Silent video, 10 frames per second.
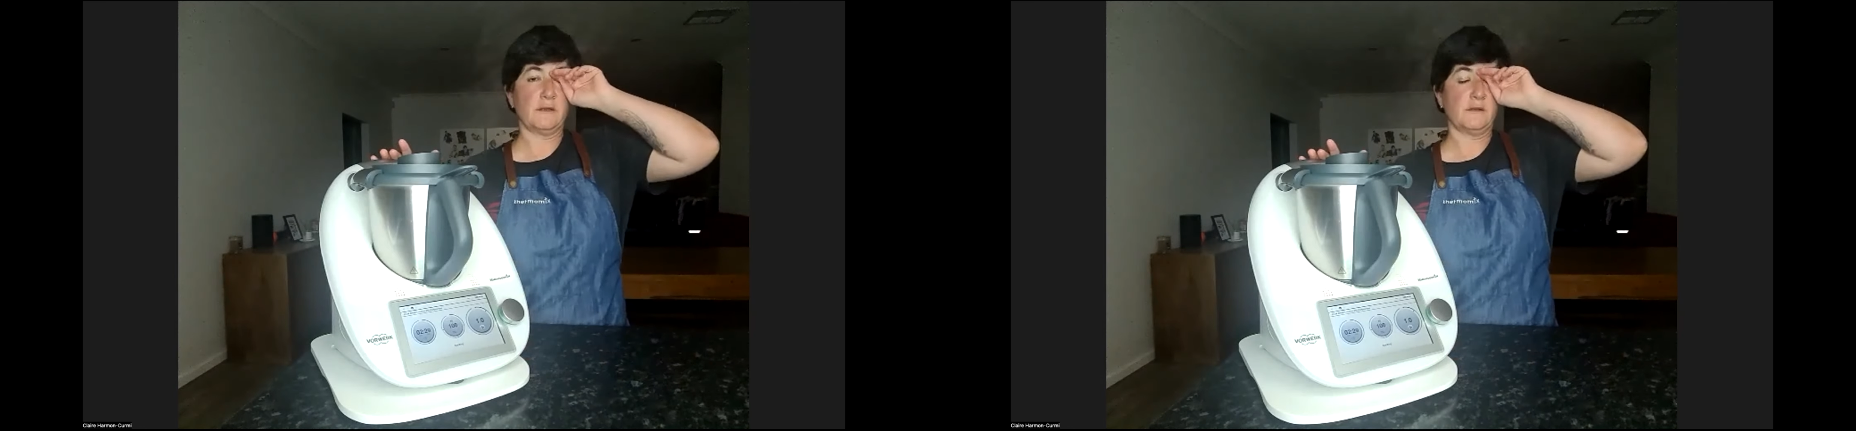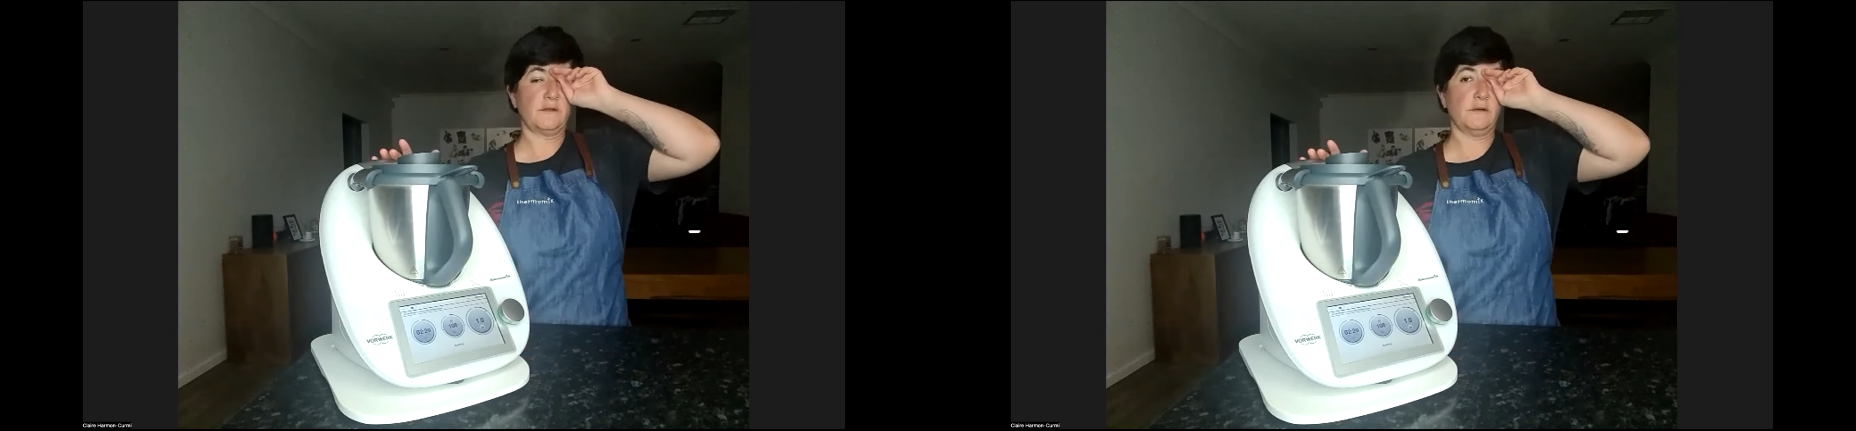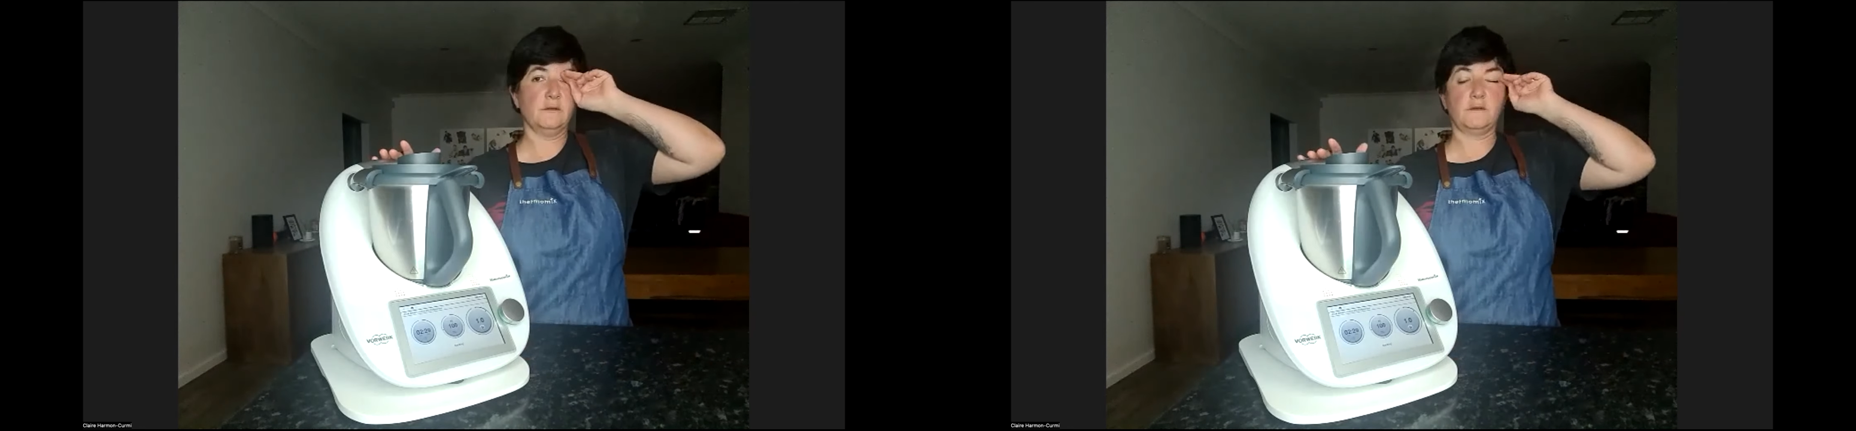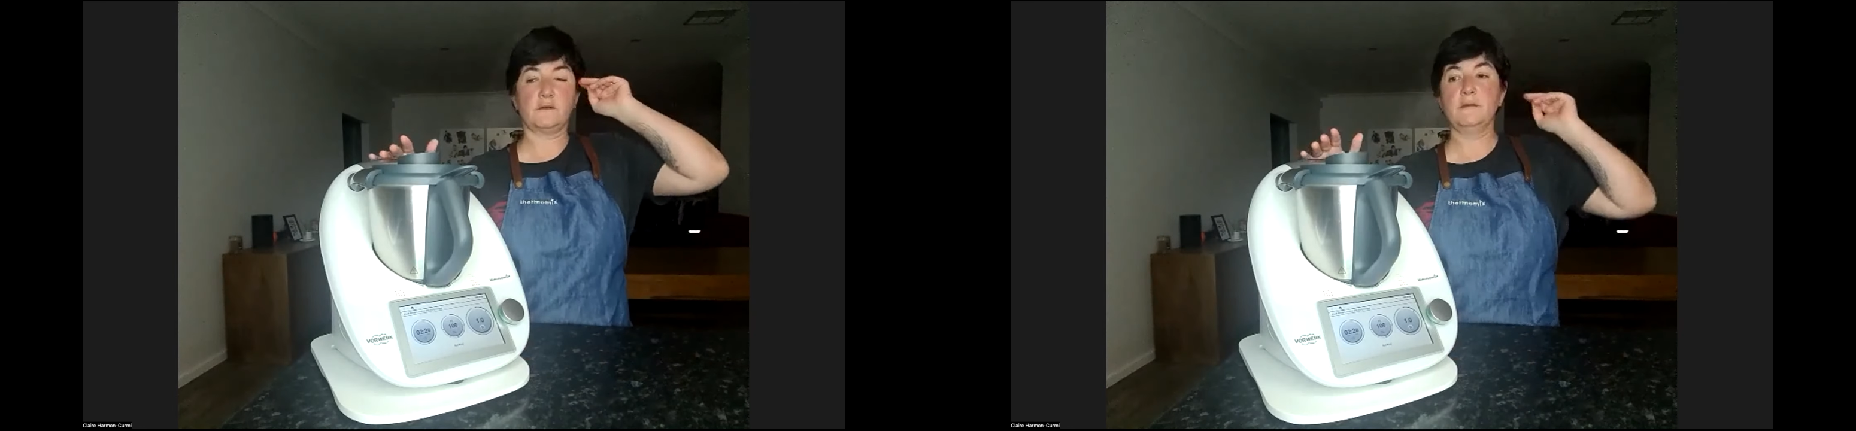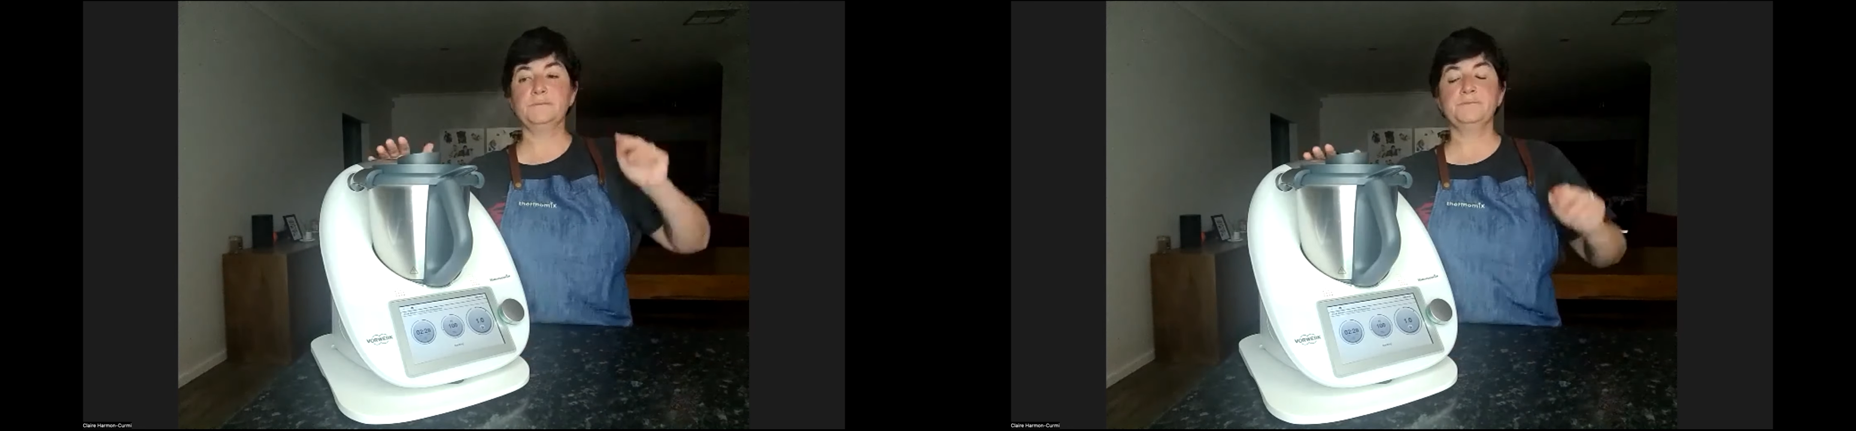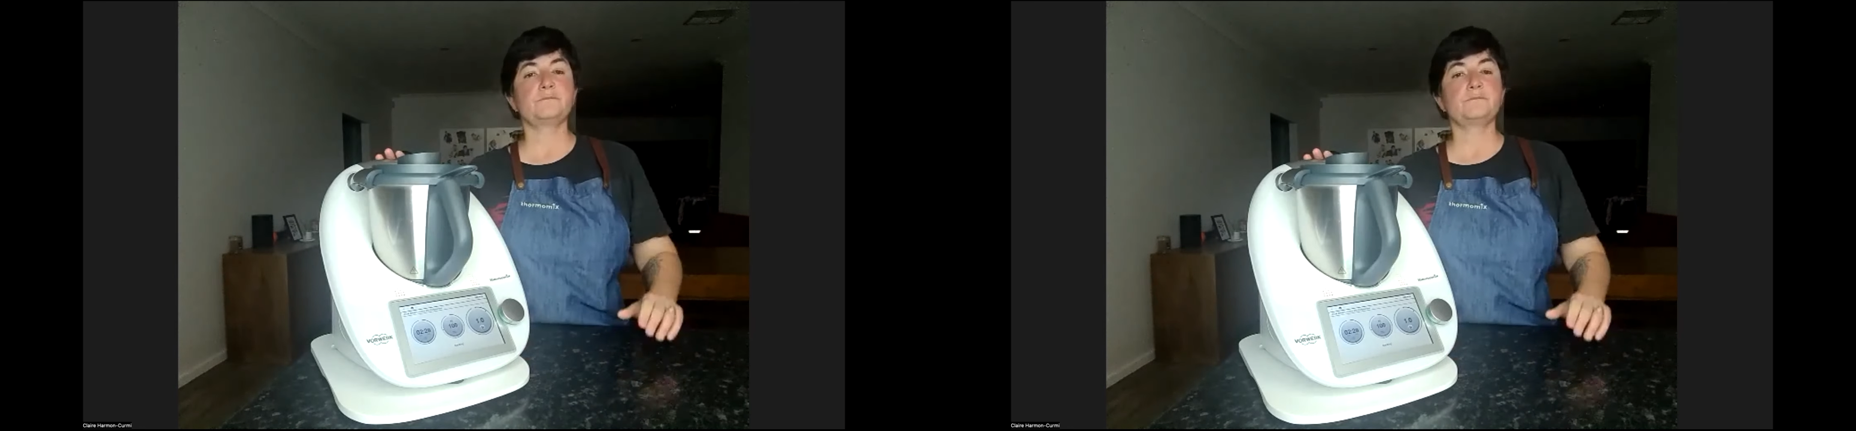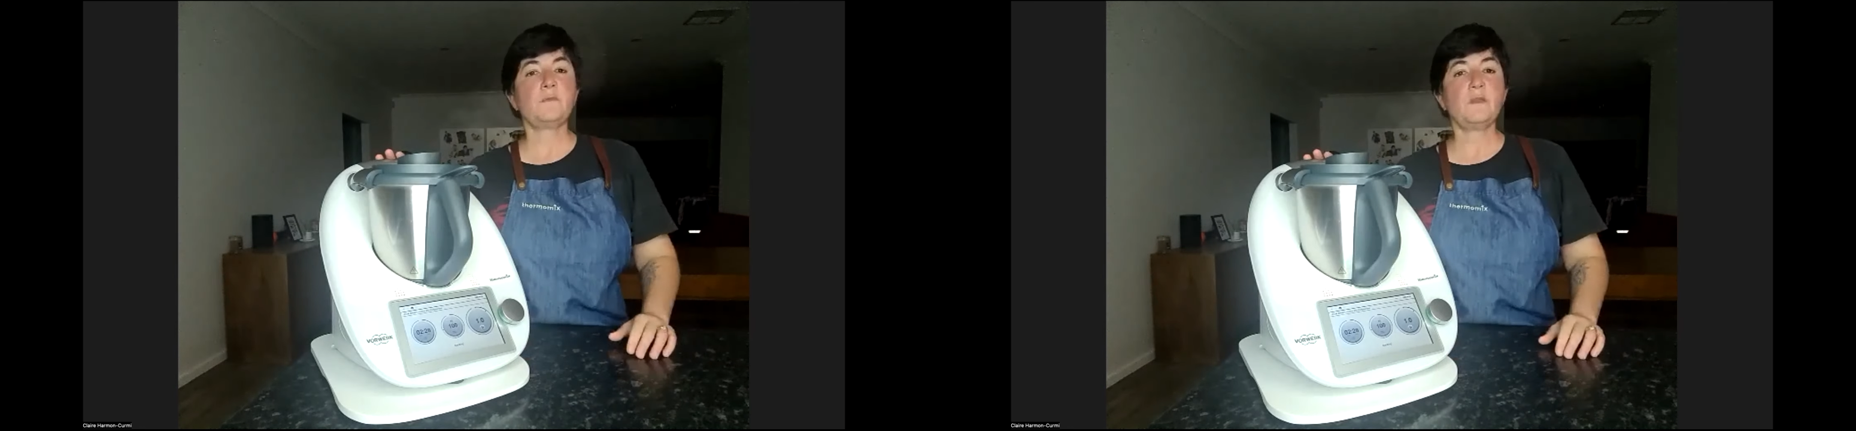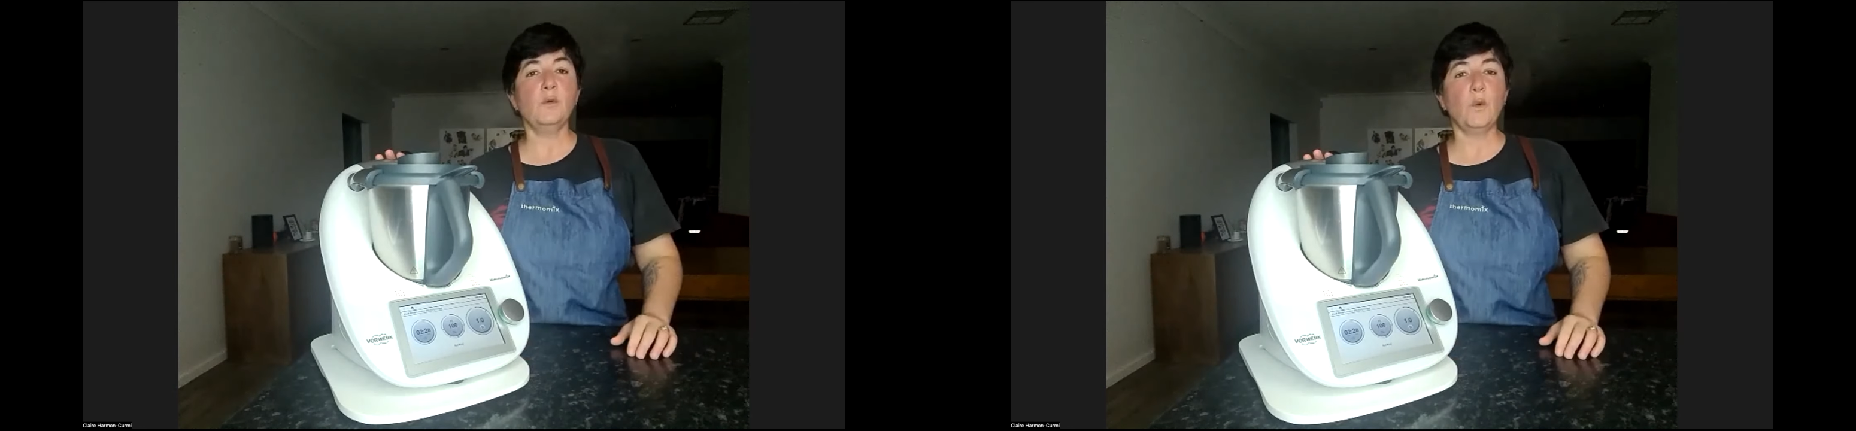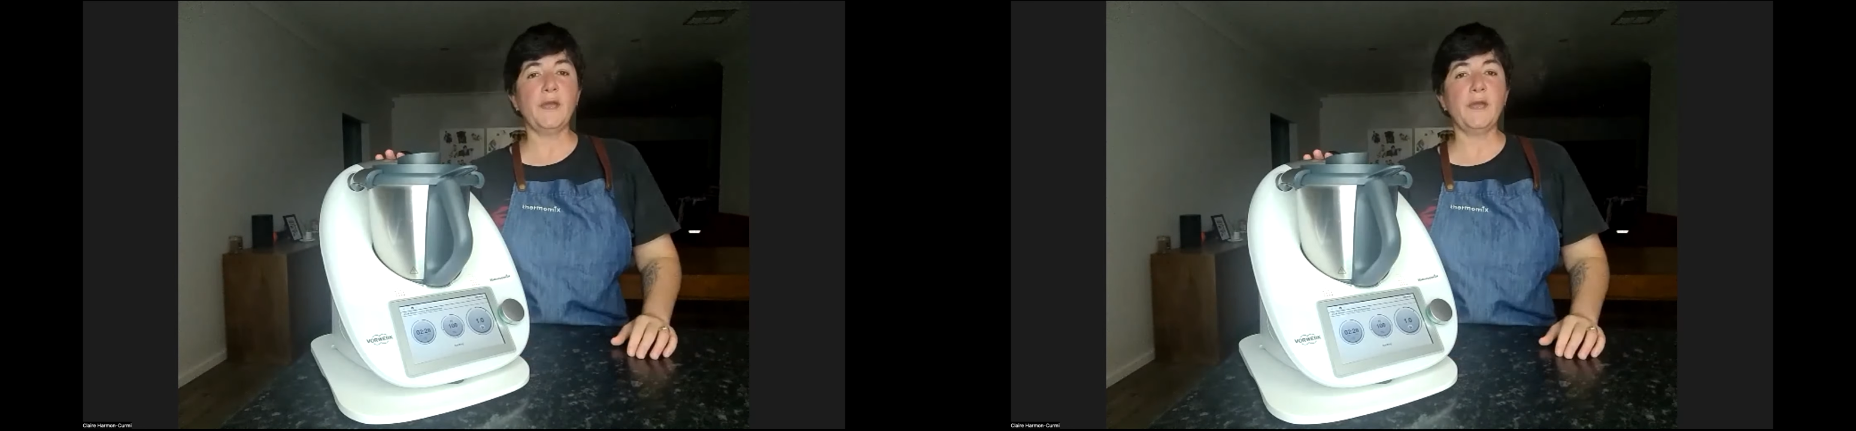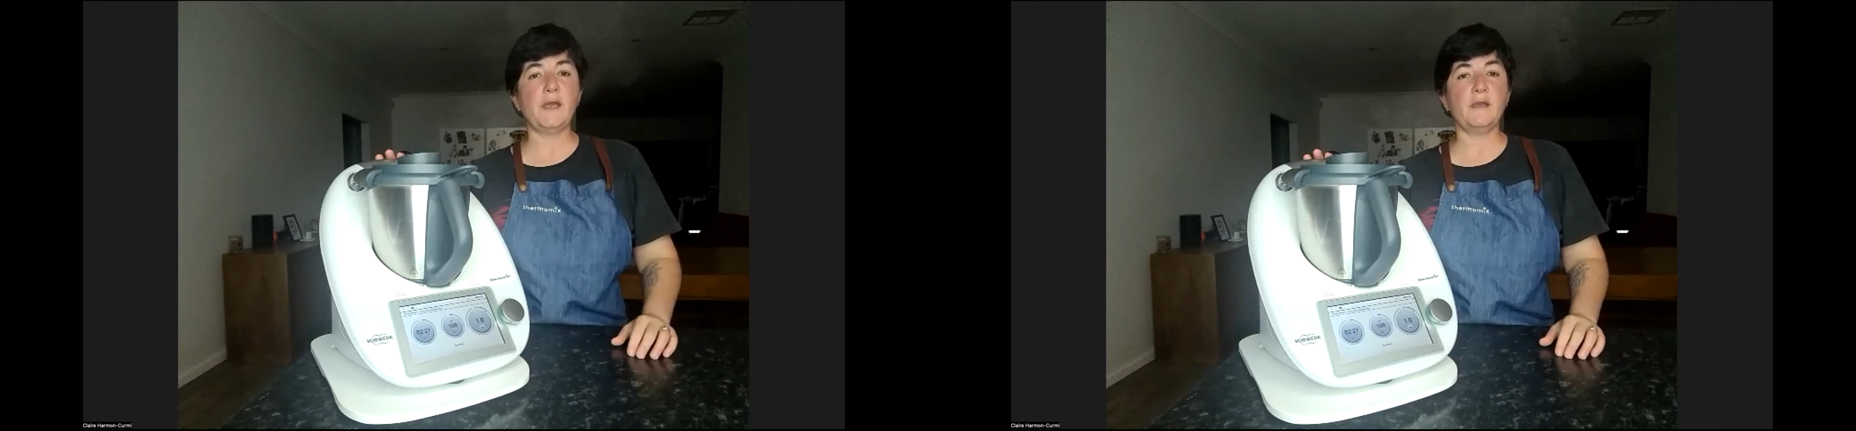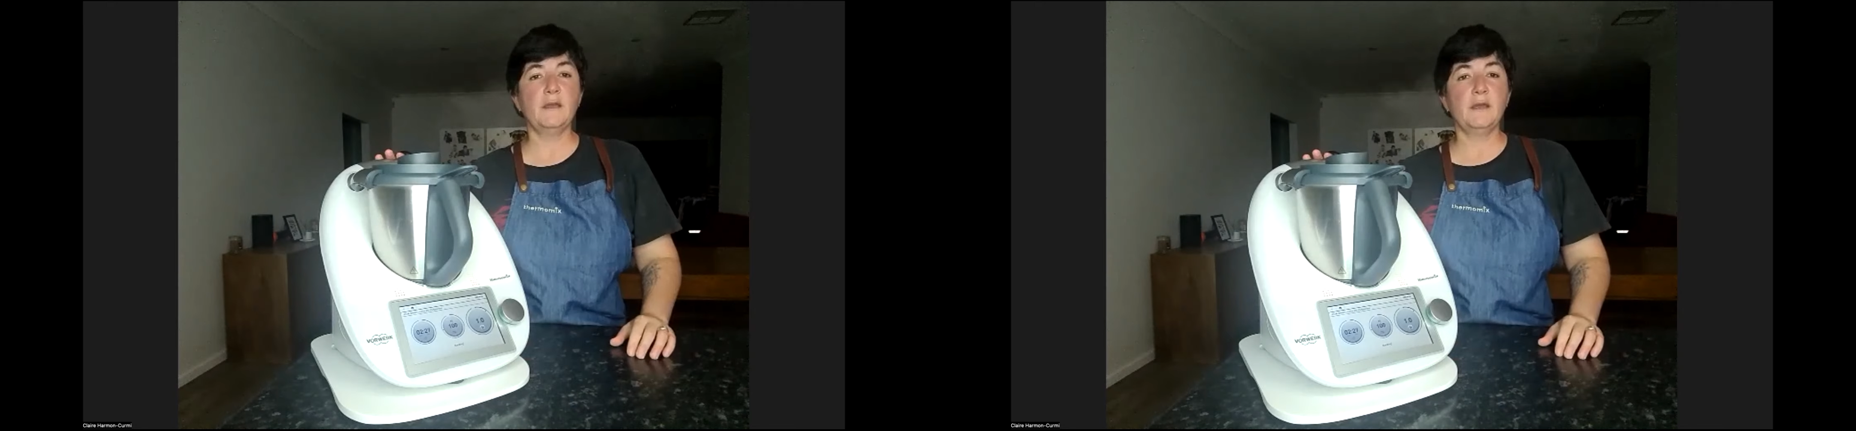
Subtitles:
consultants where